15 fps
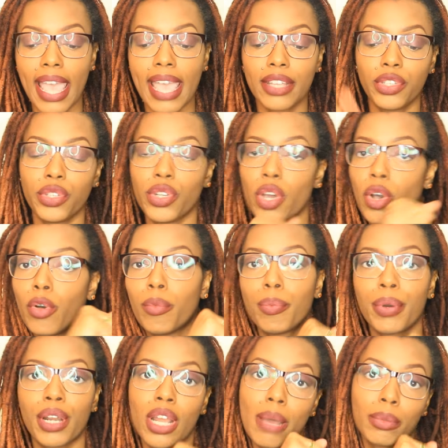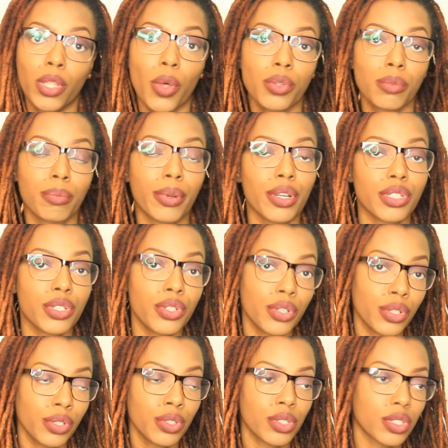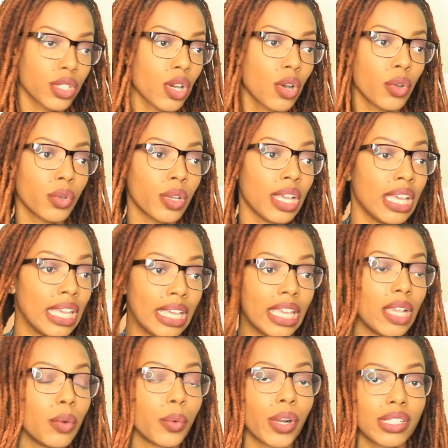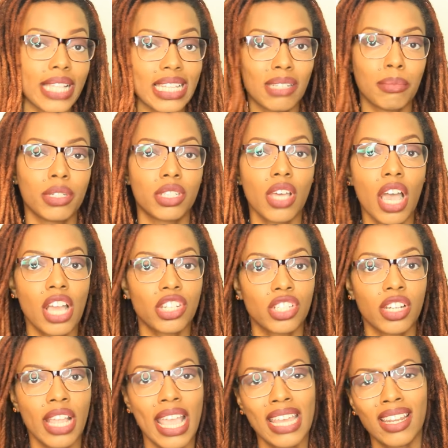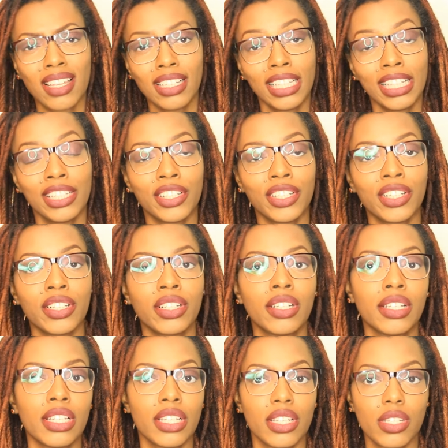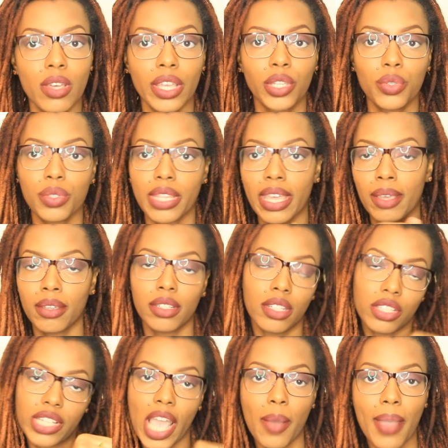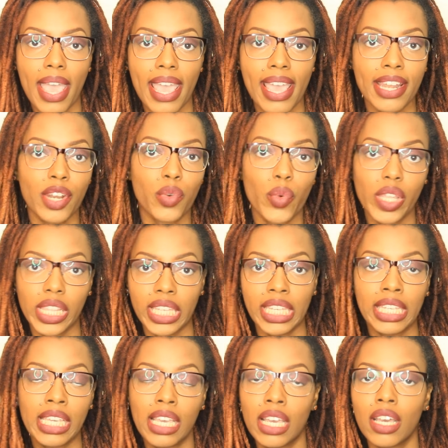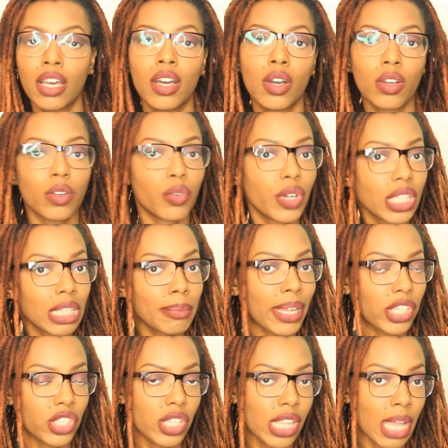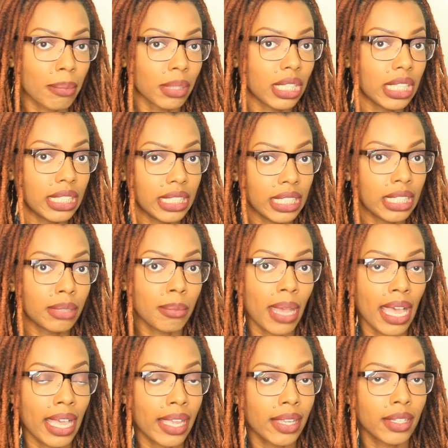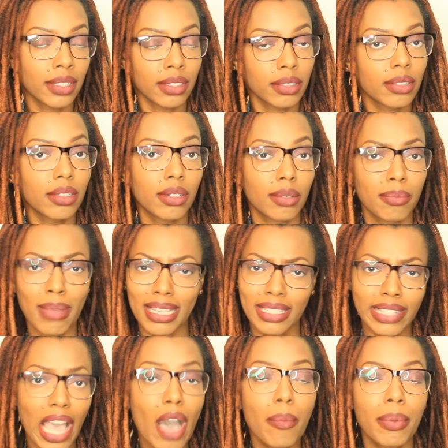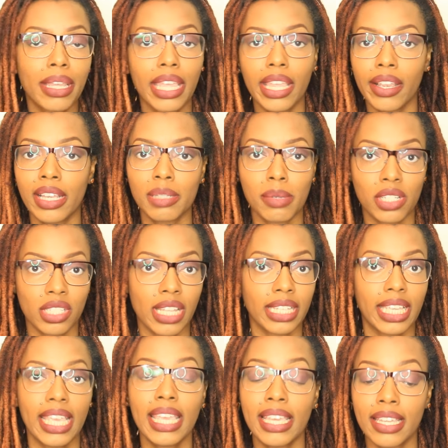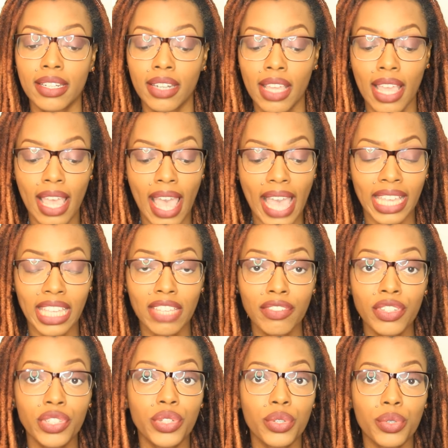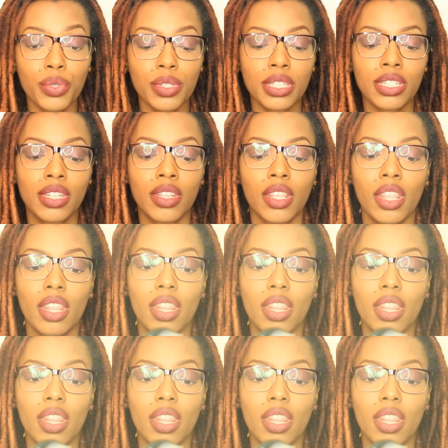and you know put it up close and personal so it works as a massager and a cleaner so I use that the shower head and really really make sure that I'm cleaning my my scalp and hair as much as I can. I even use